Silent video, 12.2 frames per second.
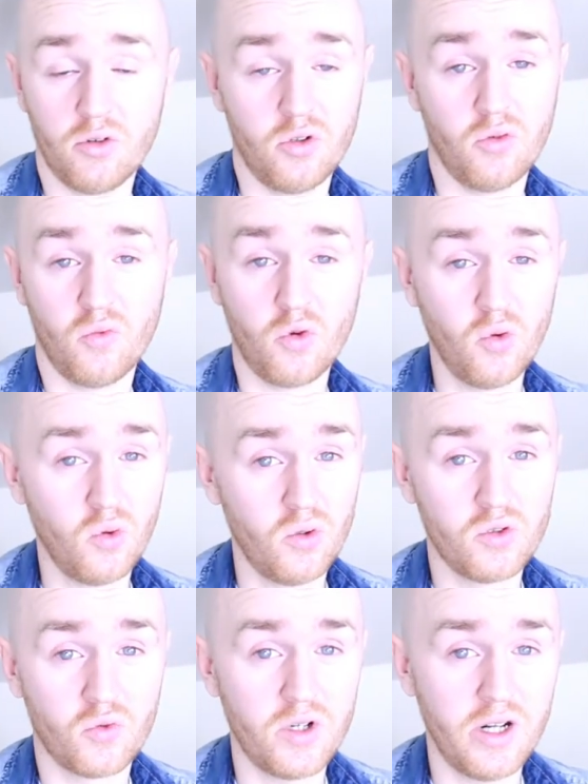the
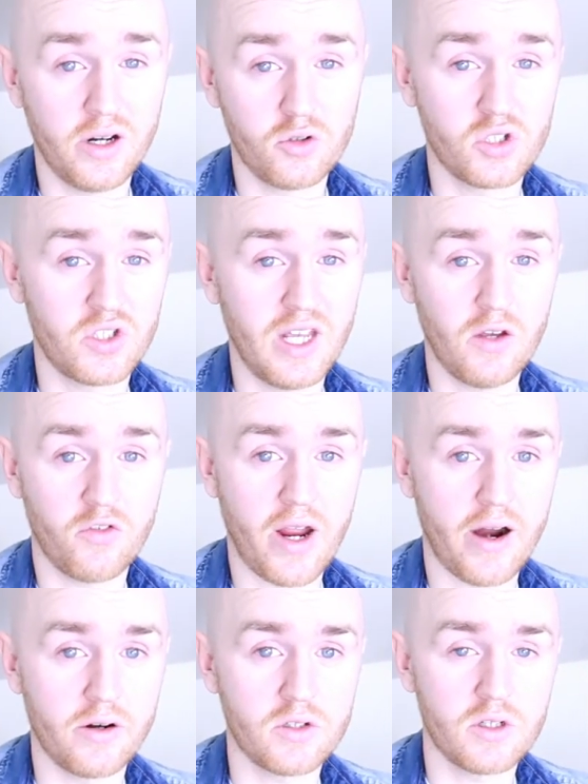rules really are just
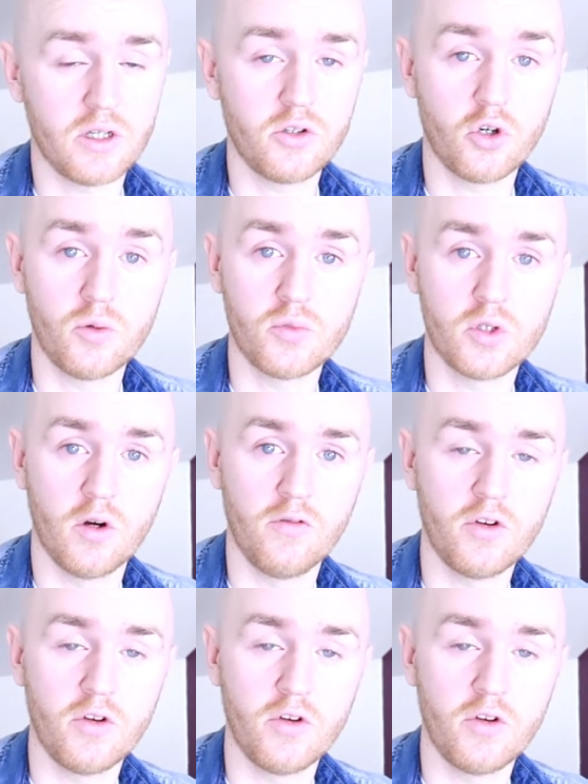safeguards in terms of